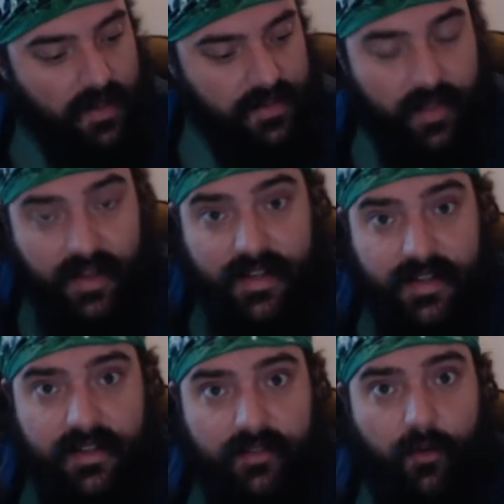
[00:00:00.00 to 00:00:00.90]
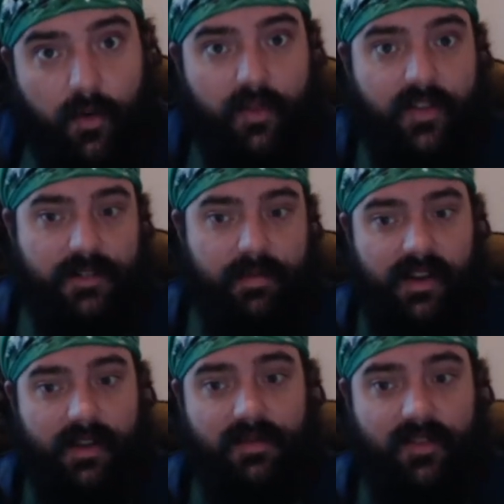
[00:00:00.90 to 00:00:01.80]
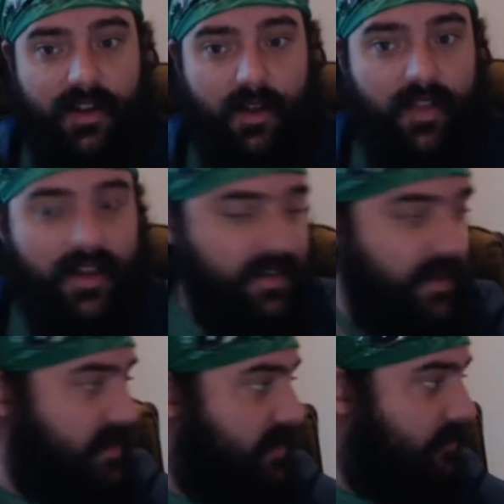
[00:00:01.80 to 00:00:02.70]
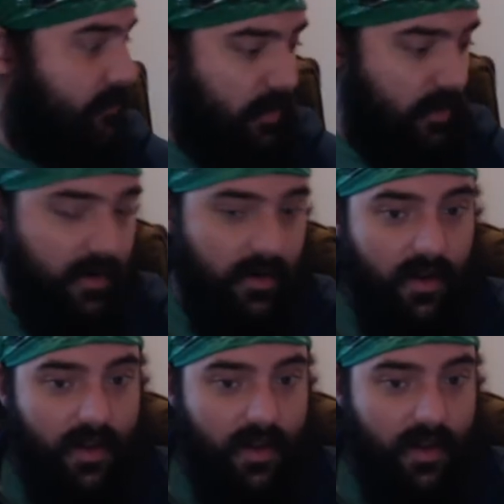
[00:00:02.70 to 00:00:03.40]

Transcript: So that does it for this pickups video, and that does it for